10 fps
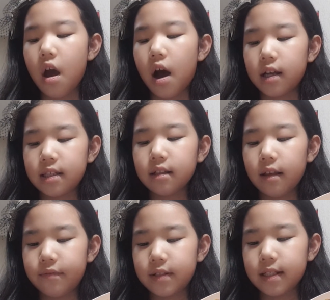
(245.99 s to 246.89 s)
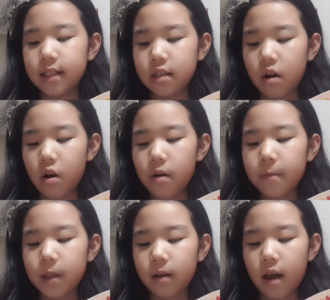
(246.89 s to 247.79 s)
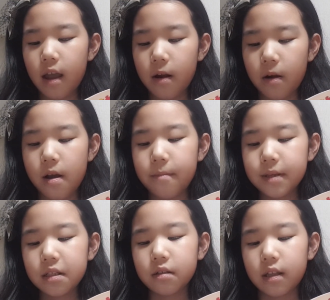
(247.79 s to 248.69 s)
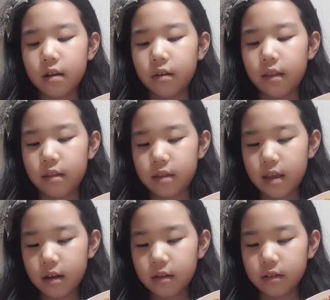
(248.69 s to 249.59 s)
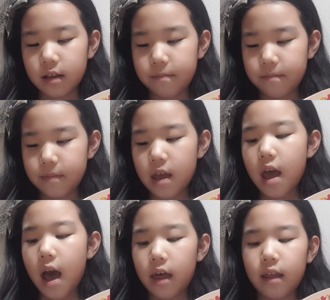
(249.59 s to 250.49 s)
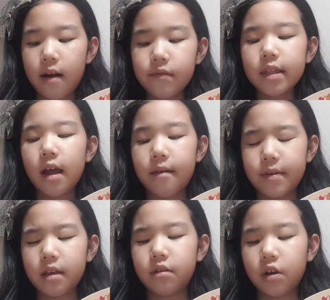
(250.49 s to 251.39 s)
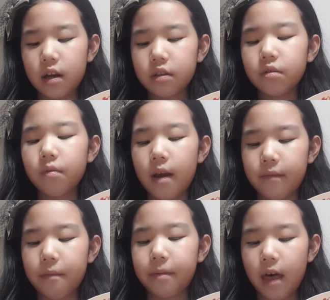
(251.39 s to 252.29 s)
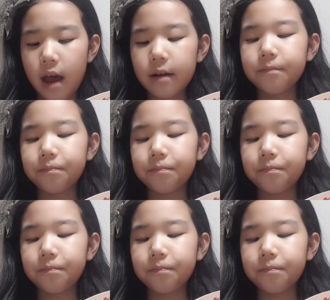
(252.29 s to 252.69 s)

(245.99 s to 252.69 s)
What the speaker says: As he lifted his arm in the air, Mr. Tickle tickled him. And every time he tried to wave a flag,